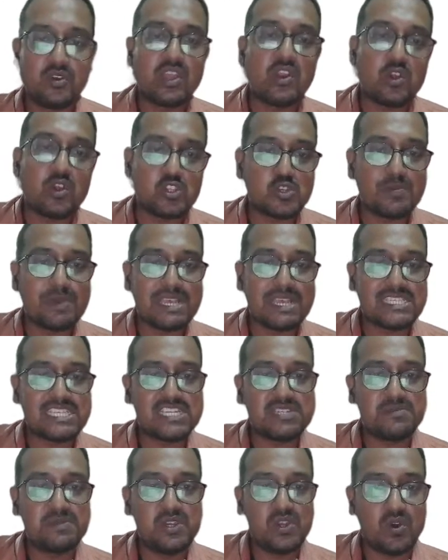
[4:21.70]
You can also
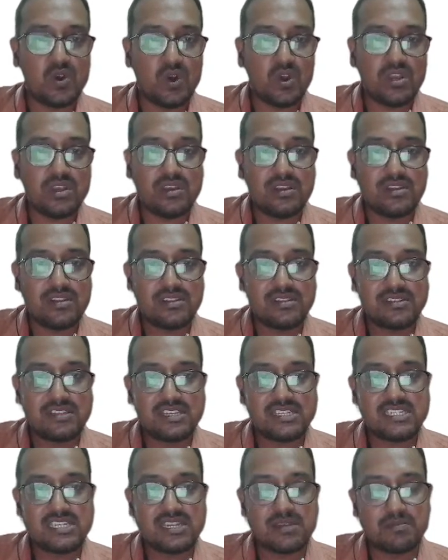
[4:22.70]
message me on
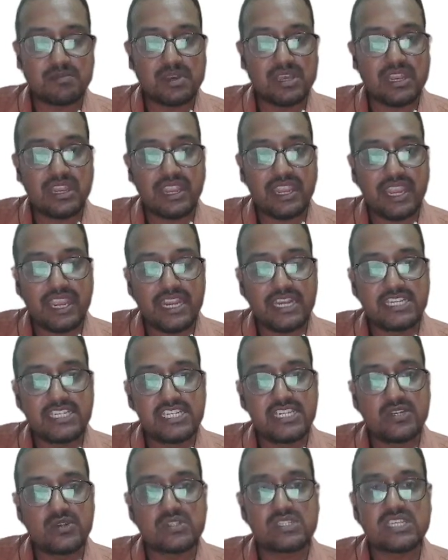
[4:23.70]
this number
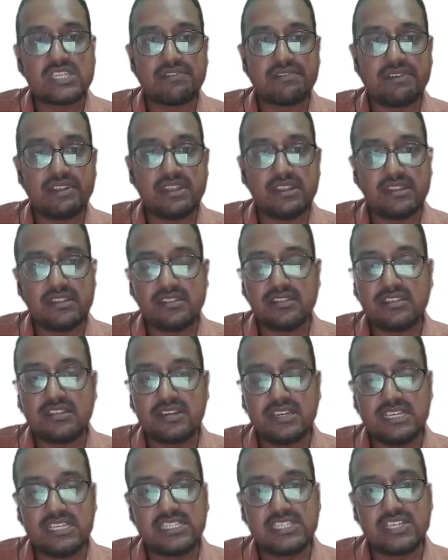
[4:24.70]

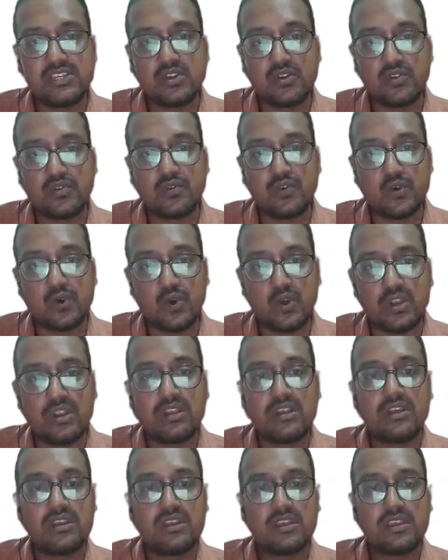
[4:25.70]

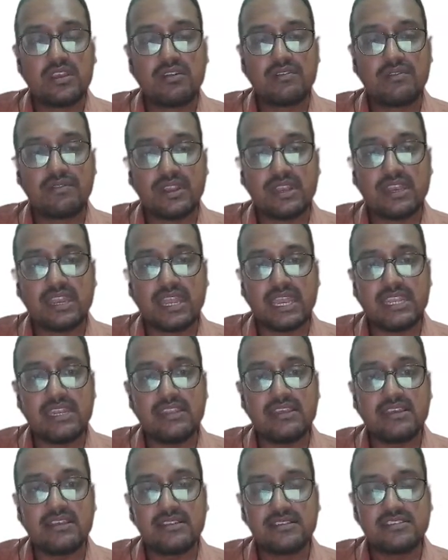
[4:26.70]

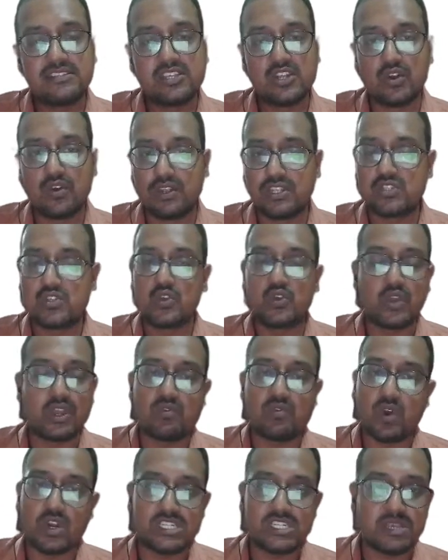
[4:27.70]
807-304-1901. So you
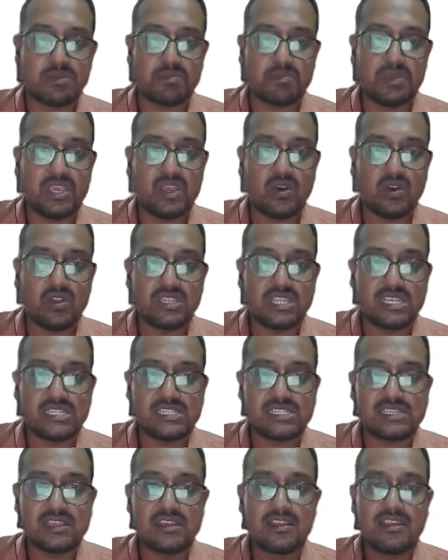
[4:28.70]
can WhatsApp me on
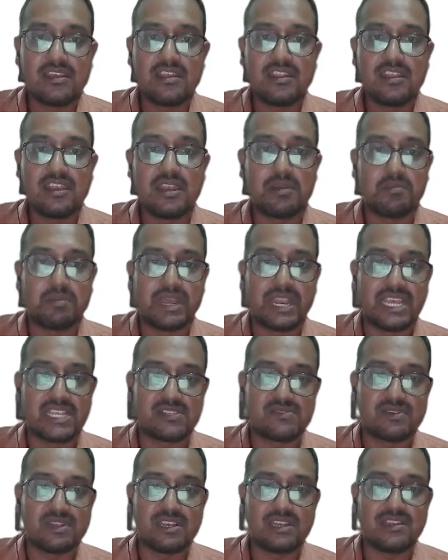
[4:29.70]
this number
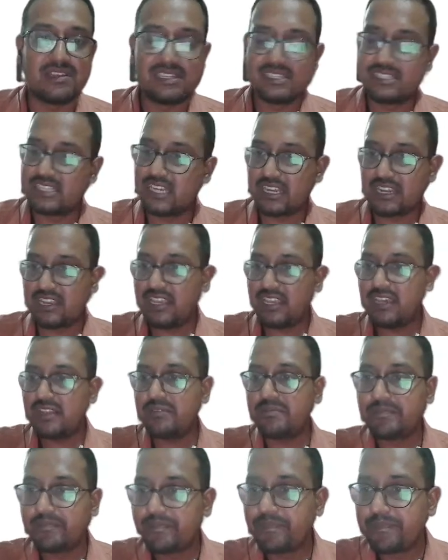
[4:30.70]
as well. Is it
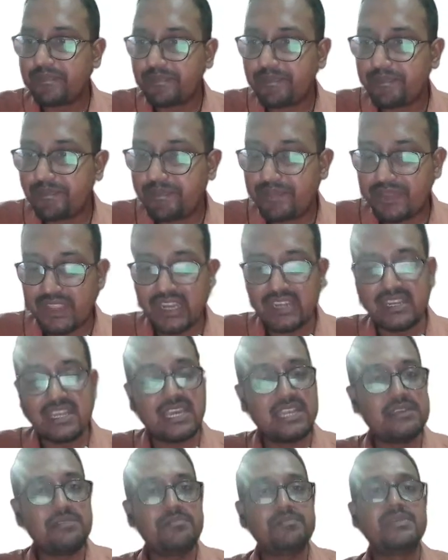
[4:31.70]
clear?
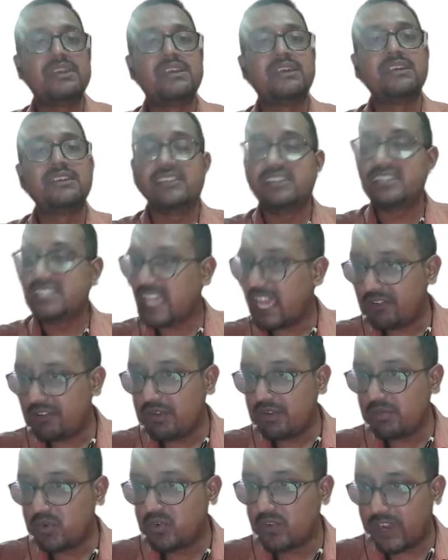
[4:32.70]
Done? Shall
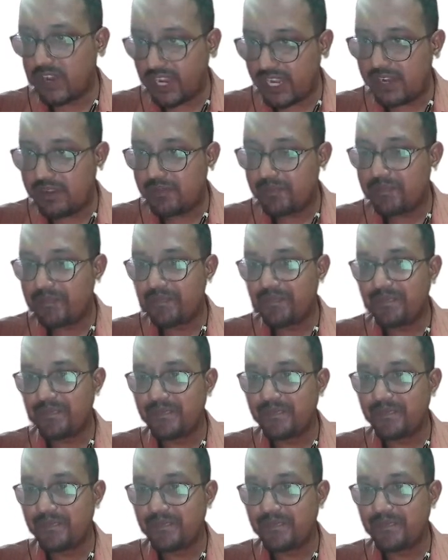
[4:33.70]
we move ahead?